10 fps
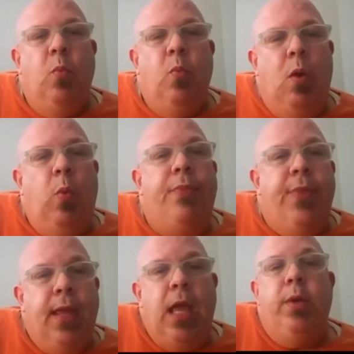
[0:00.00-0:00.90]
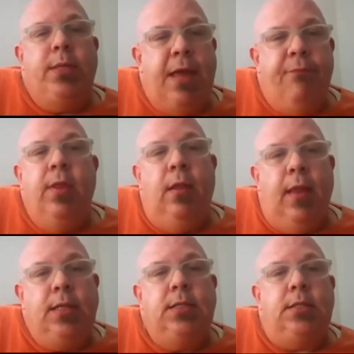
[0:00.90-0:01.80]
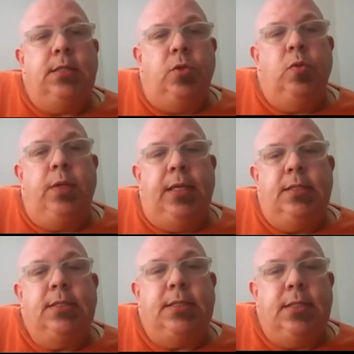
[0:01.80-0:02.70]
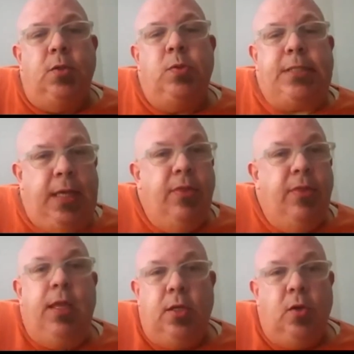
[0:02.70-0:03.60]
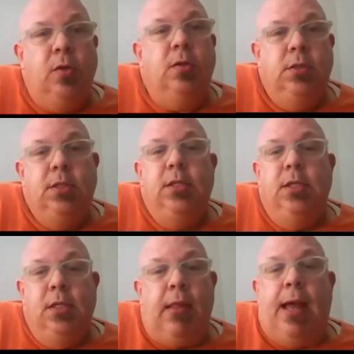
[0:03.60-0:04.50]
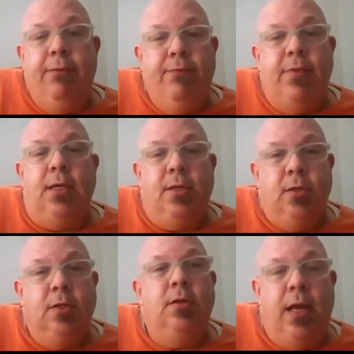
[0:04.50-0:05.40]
One thing I would definitely like to do is to see theater, live theater.